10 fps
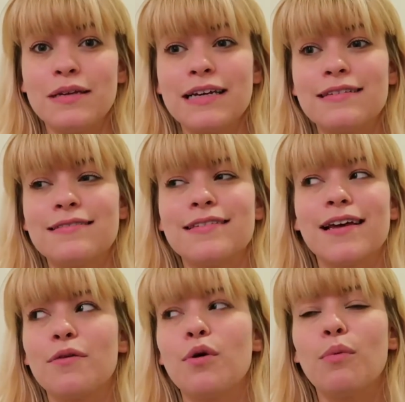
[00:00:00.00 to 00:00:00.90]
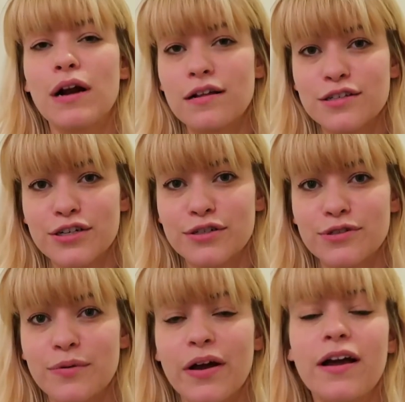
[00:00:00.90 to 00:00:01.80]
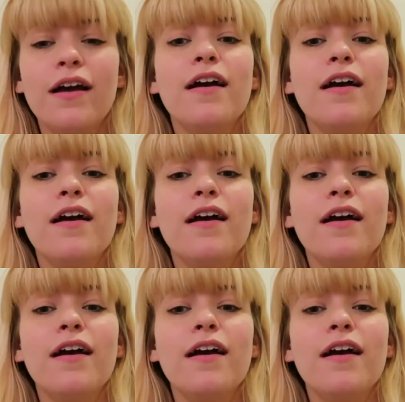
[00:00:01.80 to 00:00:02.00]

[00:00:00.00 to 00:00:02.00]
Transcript: because it's like, well, what else are you doing?